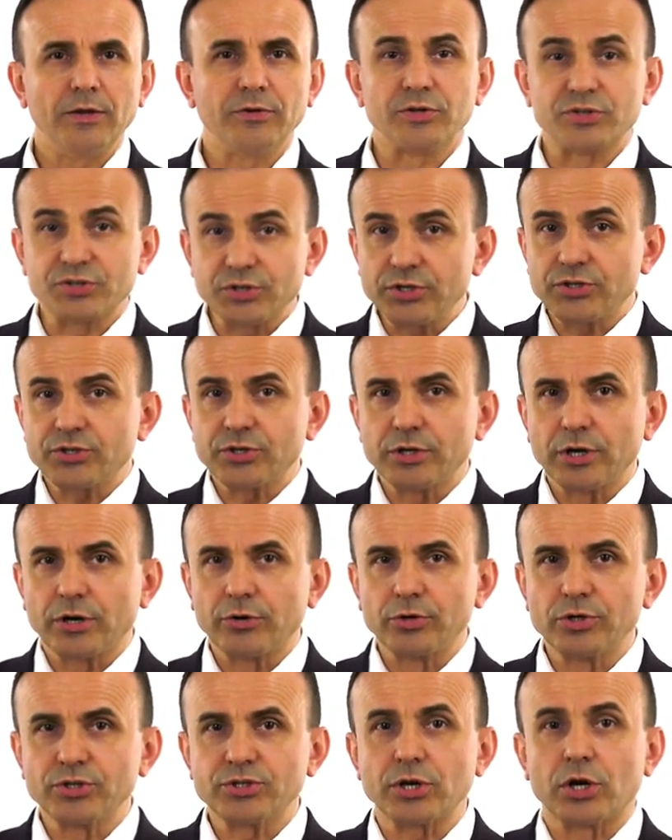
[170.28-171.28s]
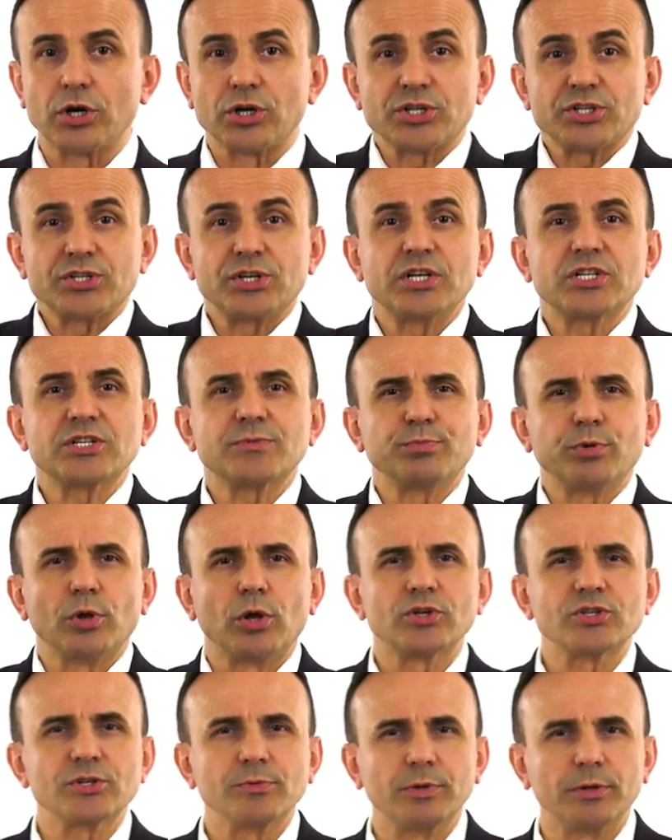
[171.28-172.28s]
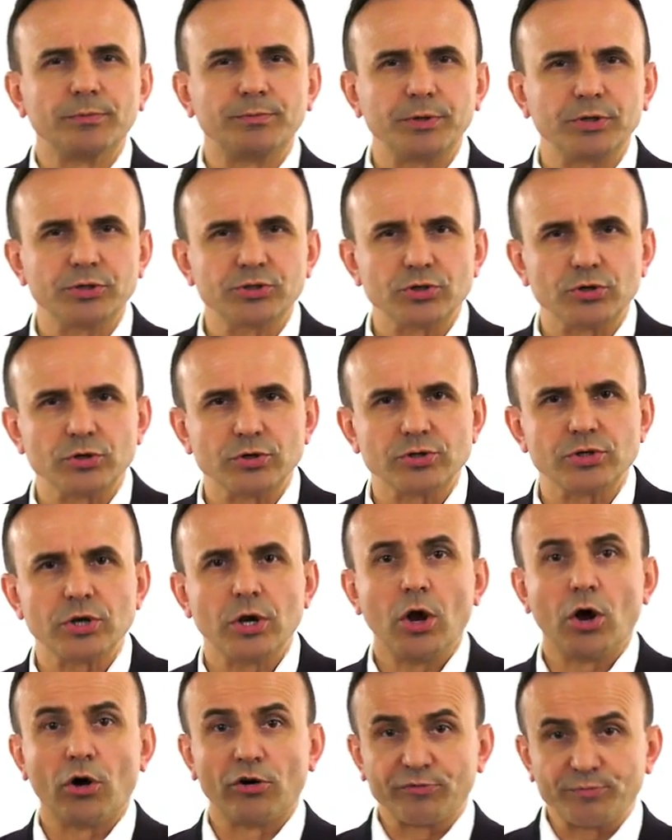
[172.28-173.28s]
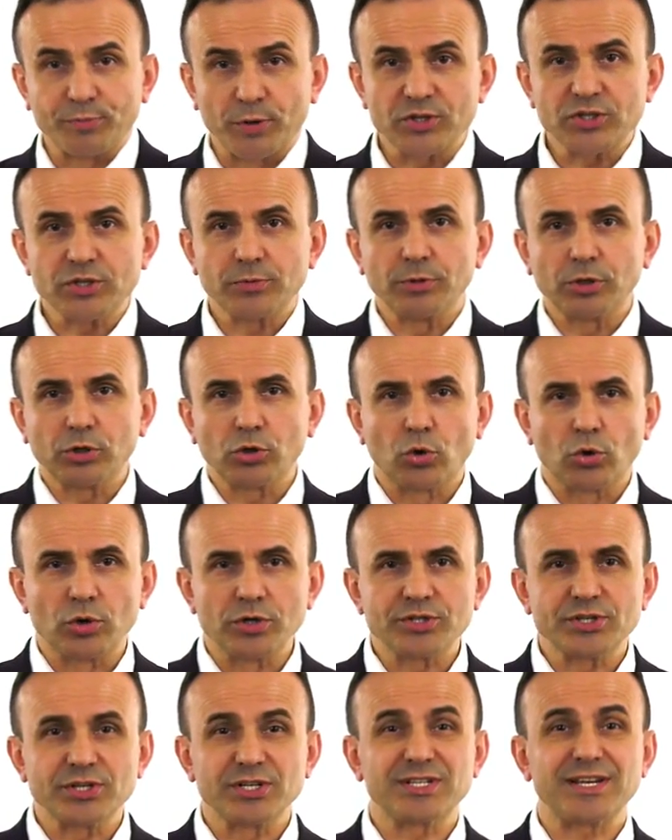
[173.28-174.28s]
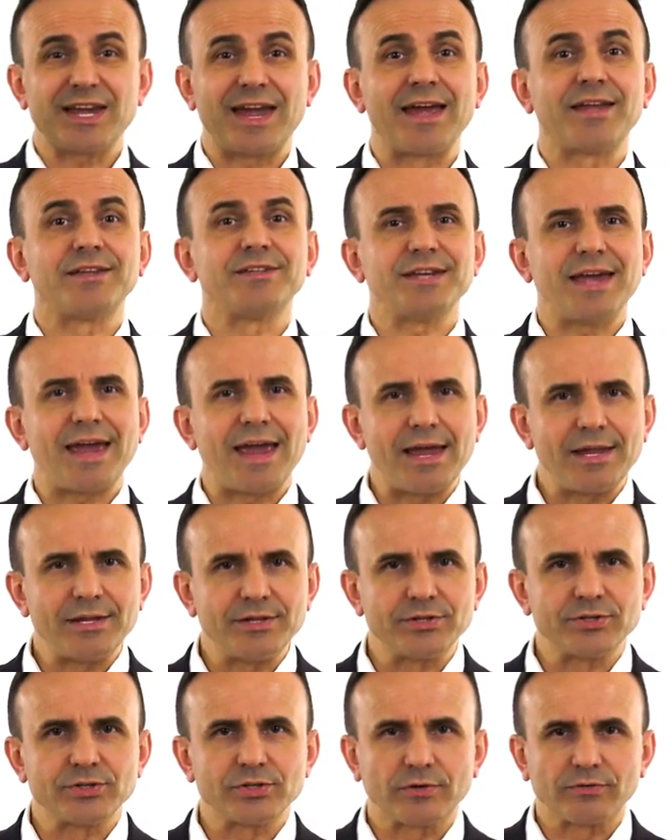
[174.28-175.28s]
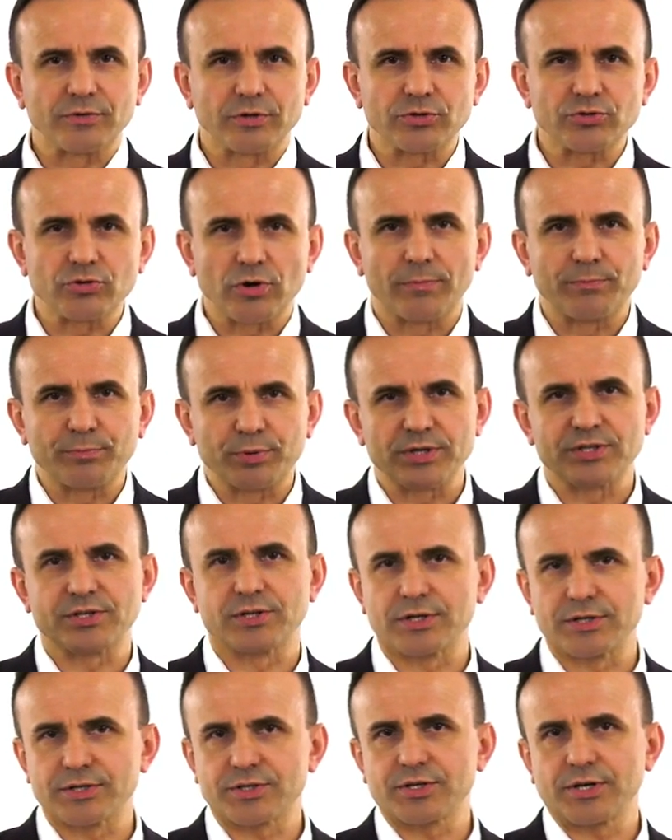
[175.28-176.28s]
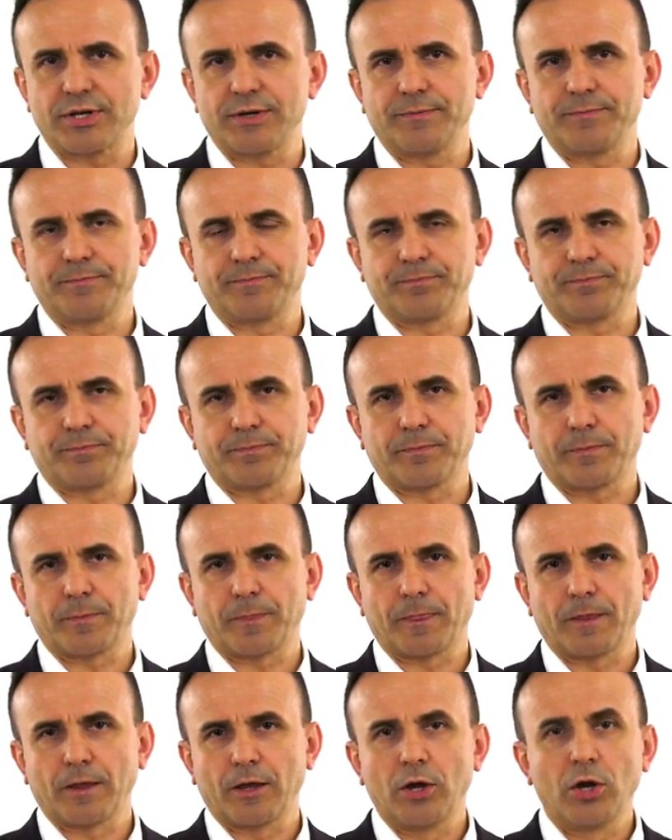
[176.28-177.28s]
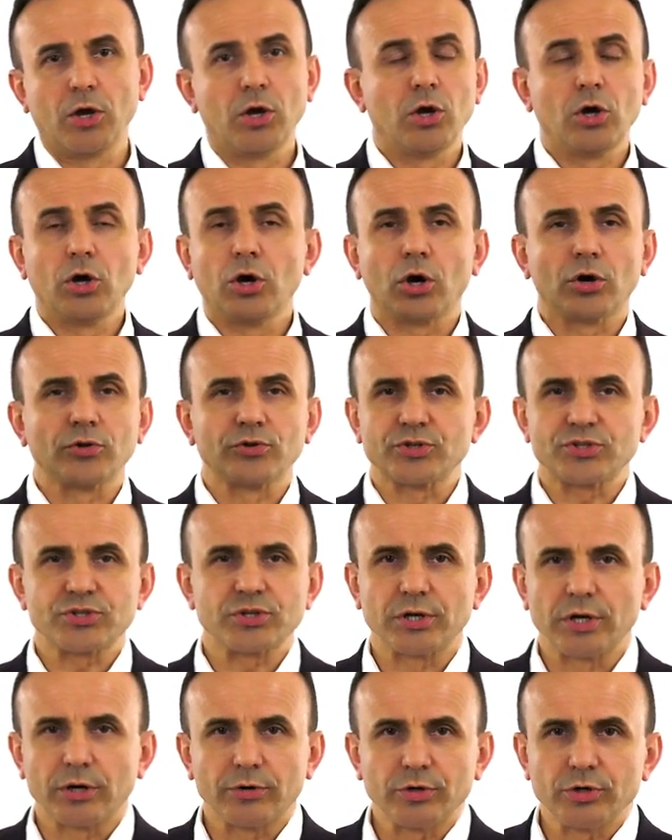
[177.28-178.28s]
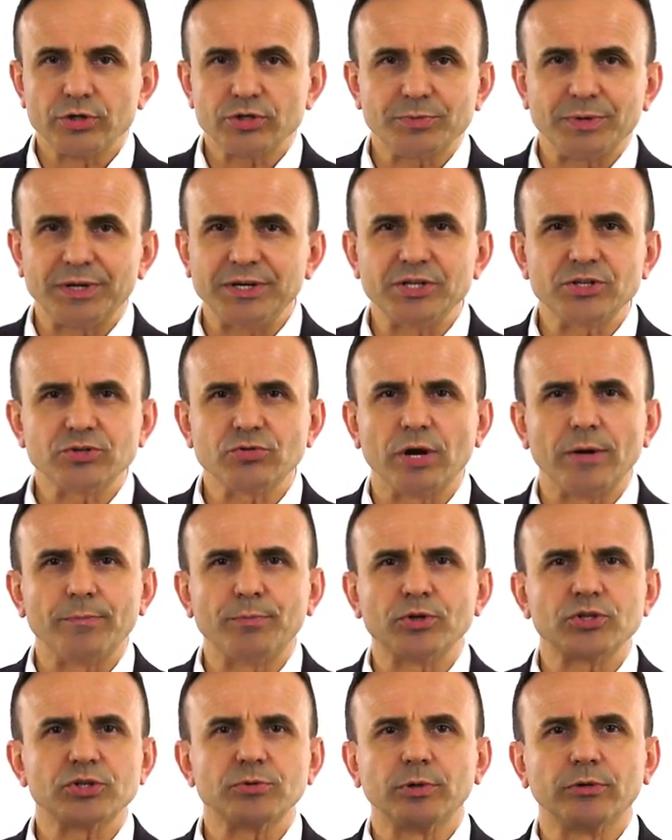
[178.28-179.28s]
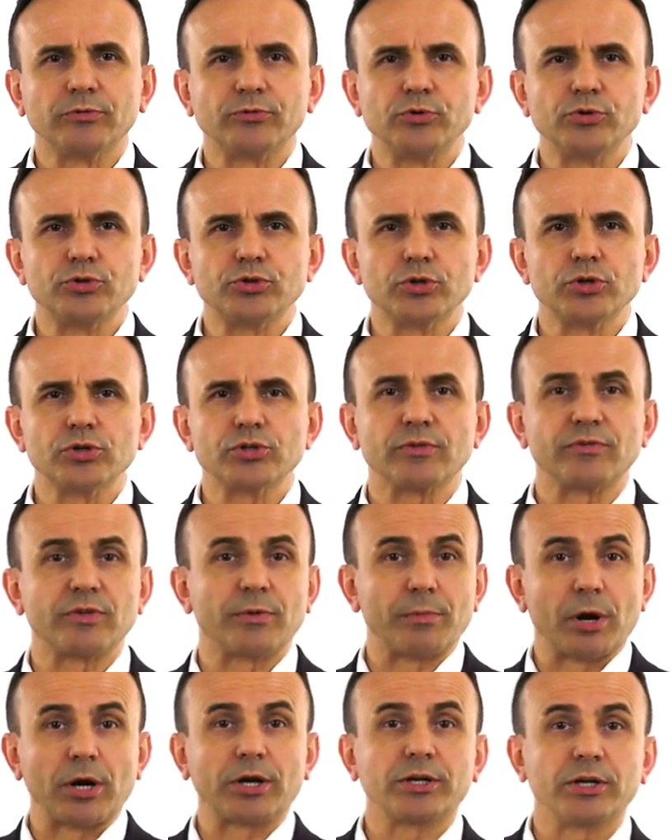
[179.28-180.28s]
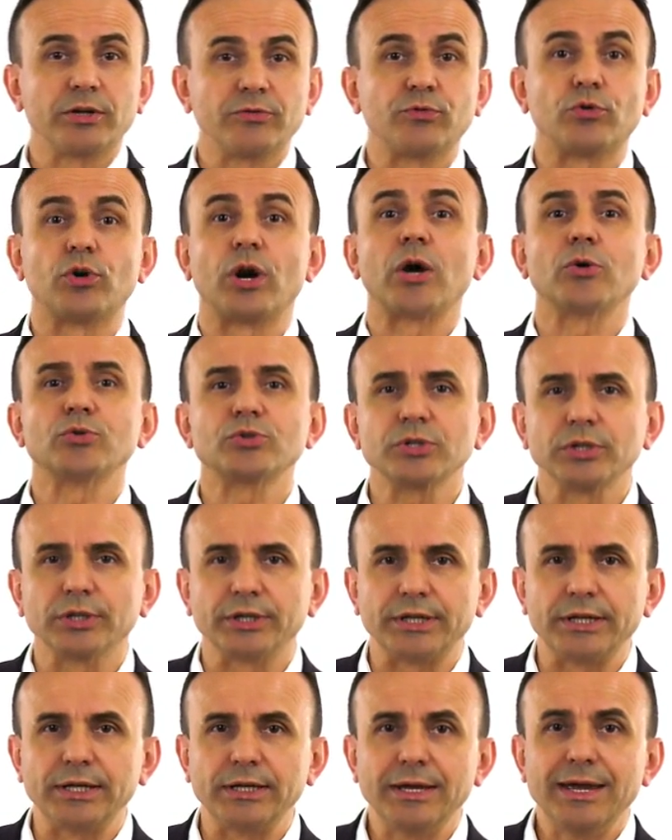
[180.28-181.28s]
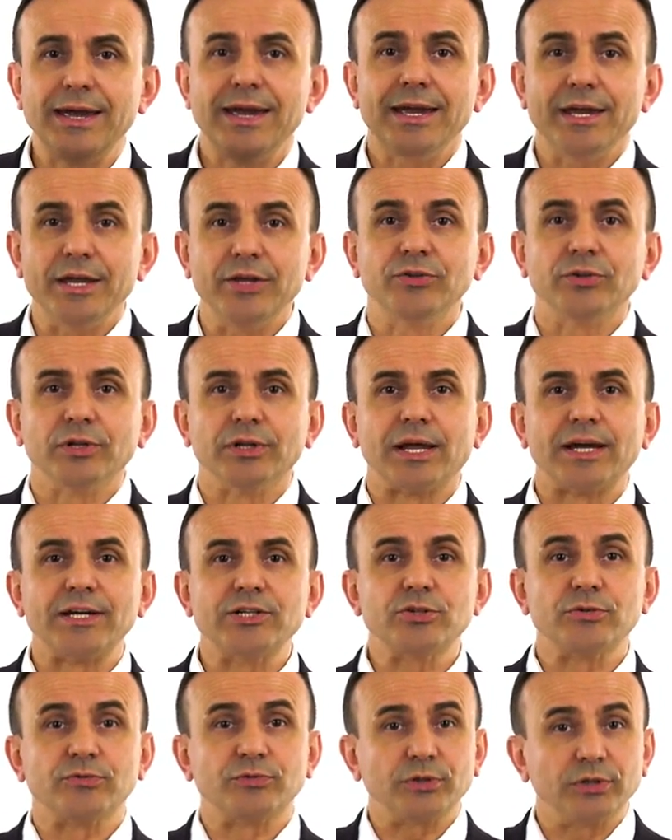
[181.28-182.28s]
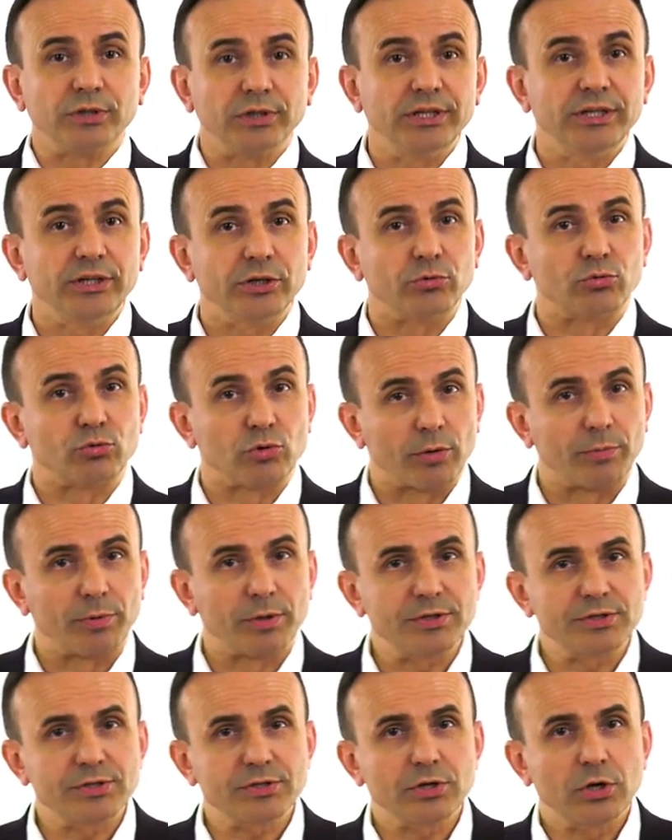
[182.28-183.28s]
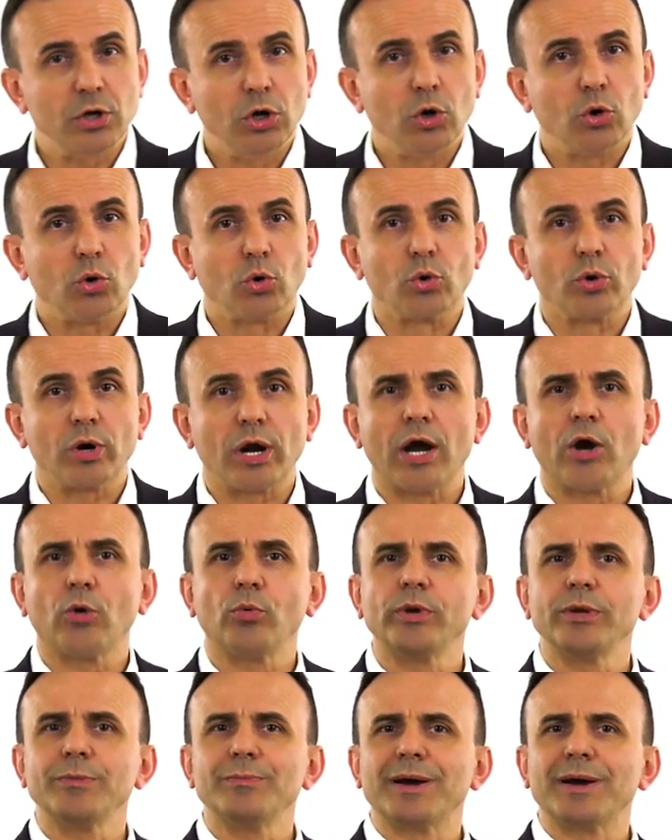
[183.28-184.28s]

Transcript: The 6 scenarios are 6 plausible pictures of possible courses and ends of the Trump presidency. Other scenarios may describe possible futures of the market for house cleaning in the light of cleaning robots, or how we